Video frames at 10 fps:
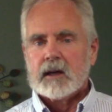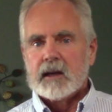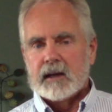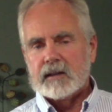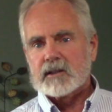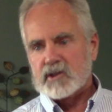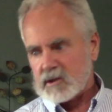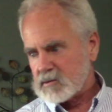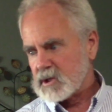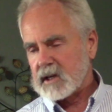And it
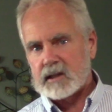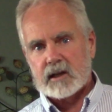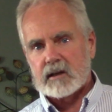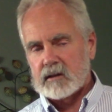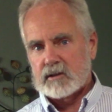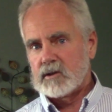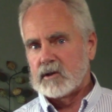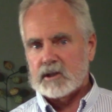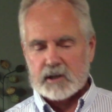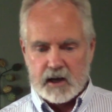seems like they, as soon
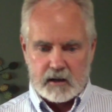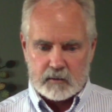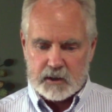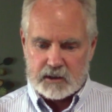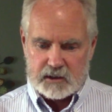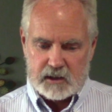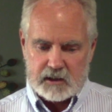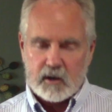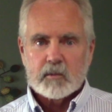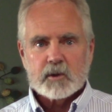as the Halloween's done,
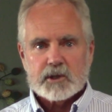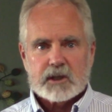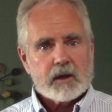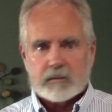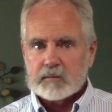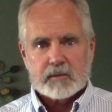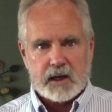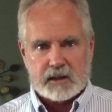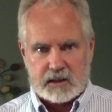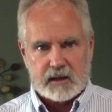they almost skip
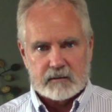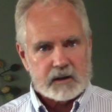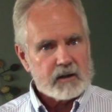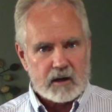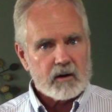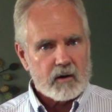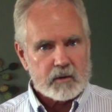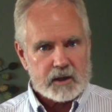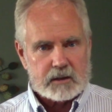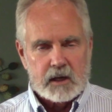Thanksgiving, not
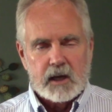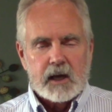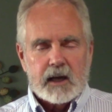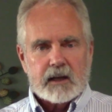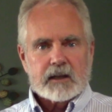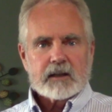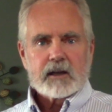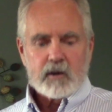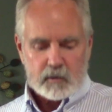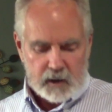always. And then they
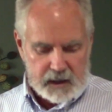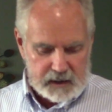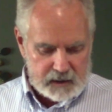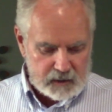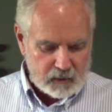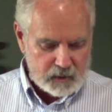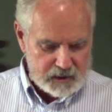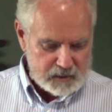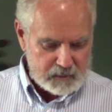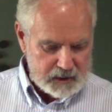go right into
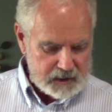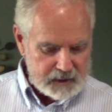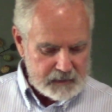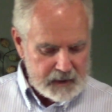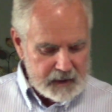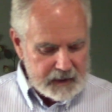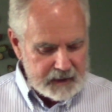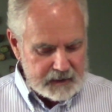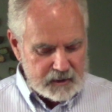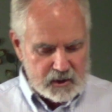Christmas.
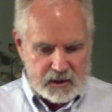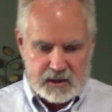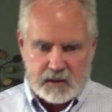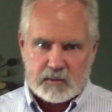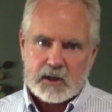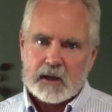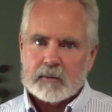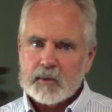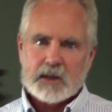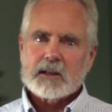And it just seems
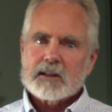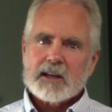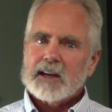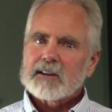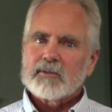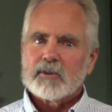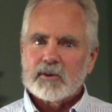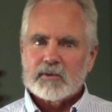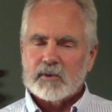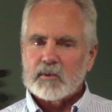like being thankful
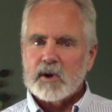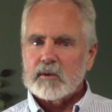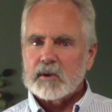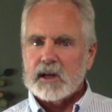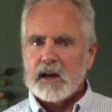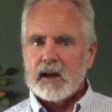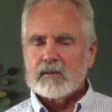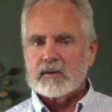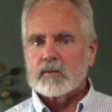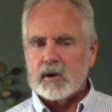for what we
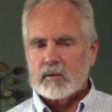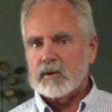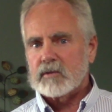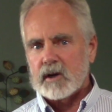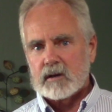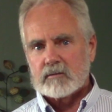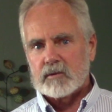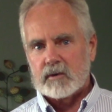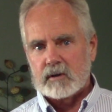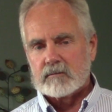have and where we've come
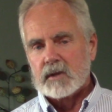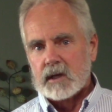from